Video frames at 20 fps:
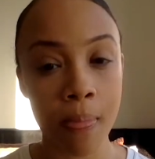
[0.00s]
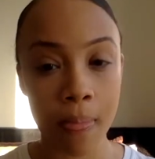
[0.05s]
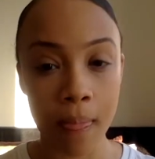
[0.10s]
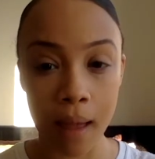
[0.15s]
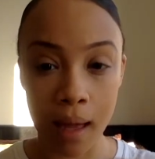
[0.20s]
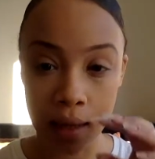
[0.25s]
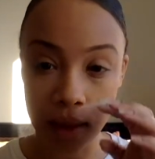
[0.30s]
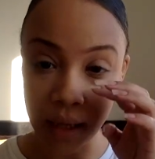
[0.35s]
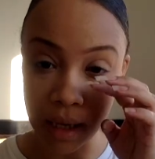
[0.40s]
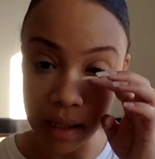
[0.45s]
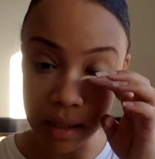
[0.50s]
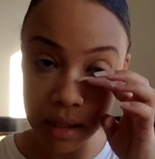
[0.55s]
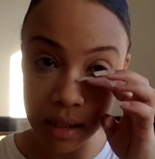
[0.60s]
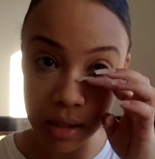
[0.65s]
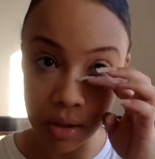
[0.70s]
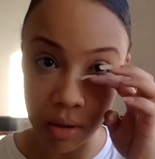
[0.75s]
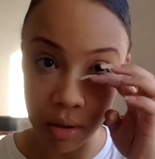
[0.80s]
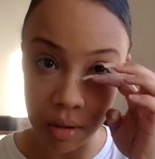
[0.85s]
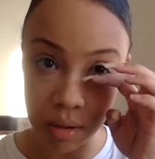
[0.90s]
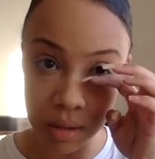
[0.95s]
and that's
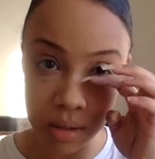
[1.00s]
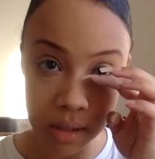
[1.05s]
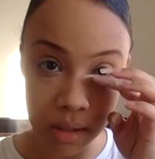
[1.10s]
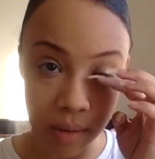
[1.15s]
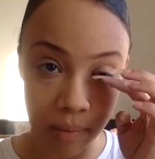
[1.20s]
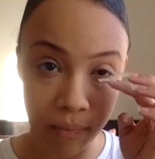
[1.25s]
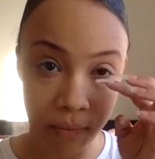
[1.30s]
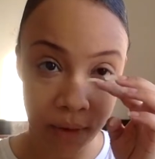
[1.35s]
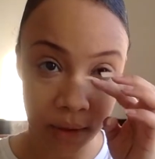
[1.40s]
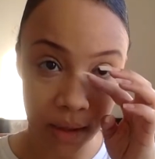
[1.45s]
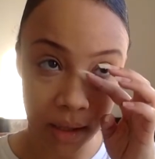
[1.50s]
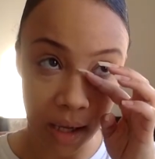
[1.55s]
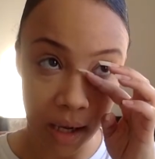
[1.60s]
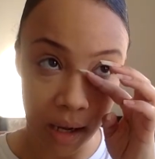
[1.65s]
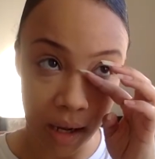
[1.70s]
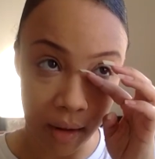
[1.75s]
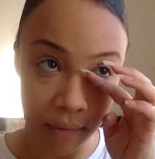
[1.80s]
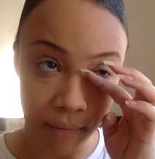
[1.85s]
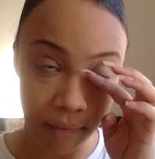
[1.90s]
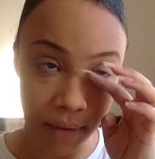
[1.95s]
not something that
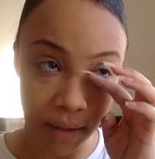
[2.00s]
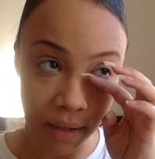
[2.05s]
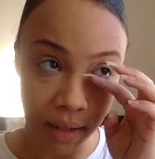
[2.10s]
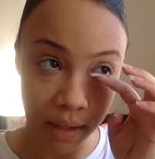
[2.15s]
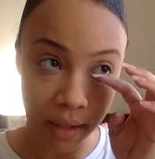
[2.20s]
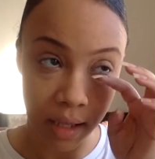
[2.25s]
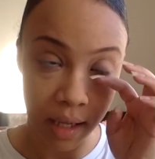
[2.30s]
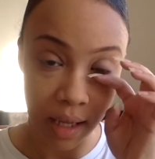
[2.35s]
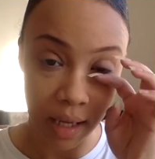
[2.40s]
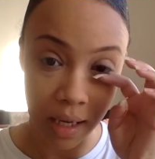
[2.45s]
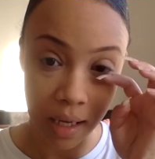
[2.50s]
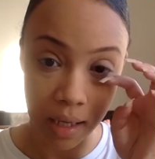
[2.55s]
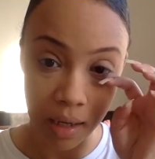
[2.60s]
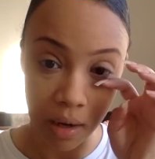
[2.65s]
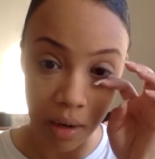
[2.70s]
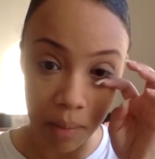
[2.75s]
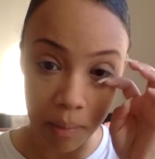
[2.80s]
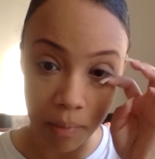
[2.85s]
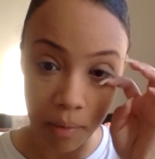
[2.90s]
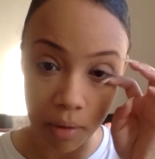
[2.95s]
I found that the LA
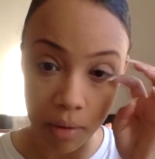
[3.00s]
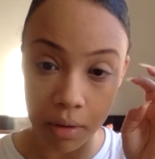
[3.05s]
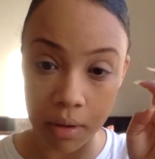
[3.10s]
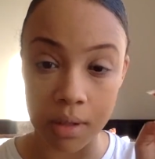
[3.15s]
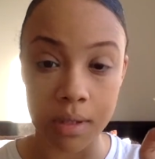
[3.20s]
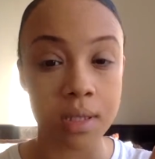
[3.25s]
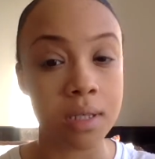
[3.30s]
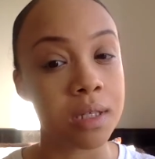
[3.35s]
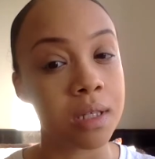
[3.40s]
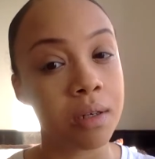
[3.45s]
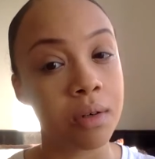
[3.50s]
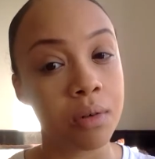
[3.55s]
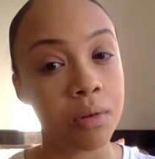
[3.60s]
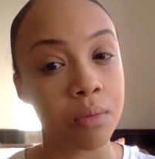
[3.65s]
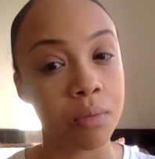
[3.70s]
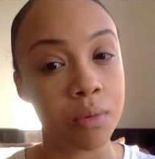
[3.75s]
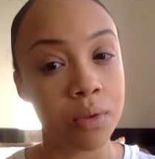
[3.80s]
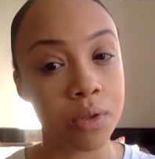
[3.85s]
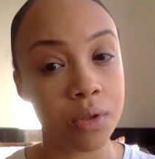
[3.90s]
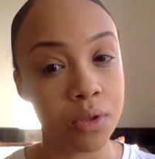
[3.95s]
Girl Pro Conceal
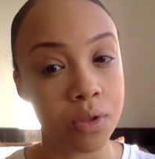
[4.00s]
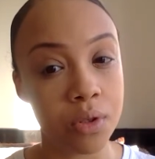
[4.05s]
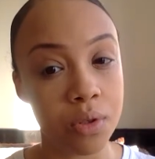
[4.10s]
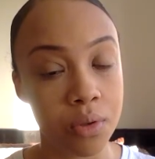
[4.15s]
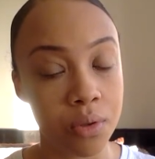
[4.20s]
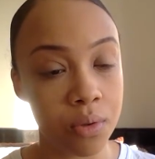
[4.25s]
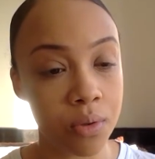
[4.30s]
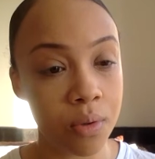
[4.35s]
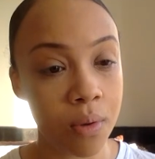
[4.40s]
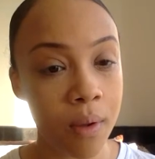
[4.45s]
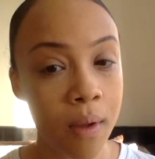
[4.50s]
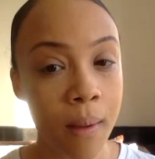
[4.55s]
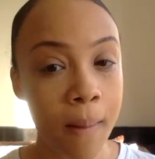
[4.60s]
would do,